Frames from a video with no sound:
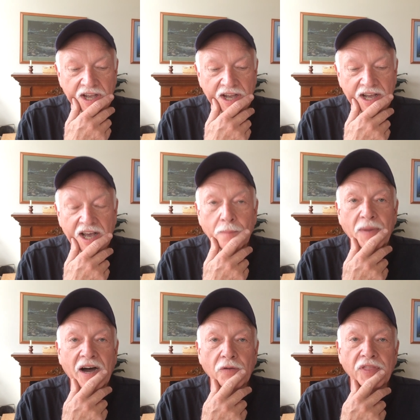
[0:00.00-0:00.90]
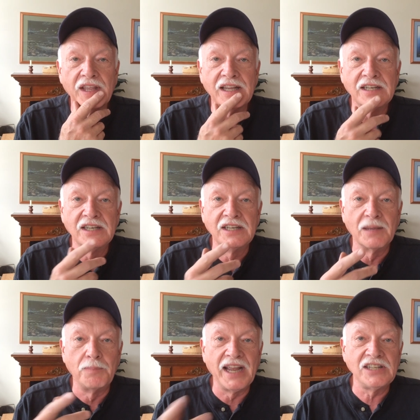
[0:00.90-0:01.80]
about the
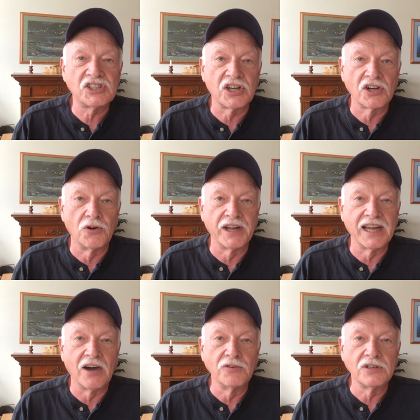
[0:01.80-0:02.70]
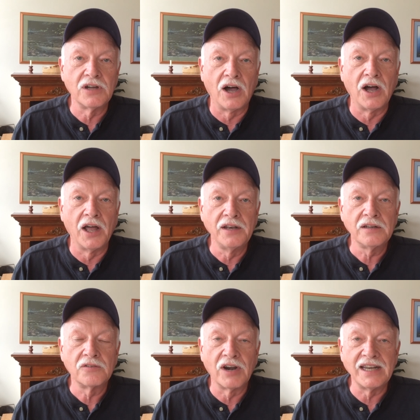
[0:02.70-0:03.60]
debates that are going out on
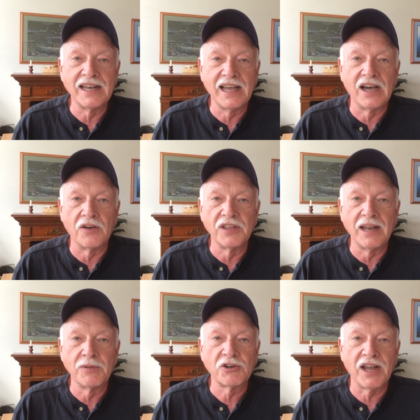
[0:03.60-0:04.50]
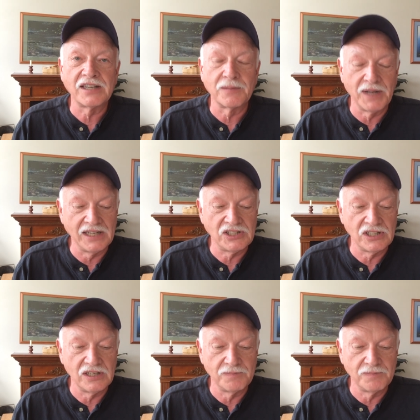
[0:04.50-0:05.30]
right now, the Democratic debates.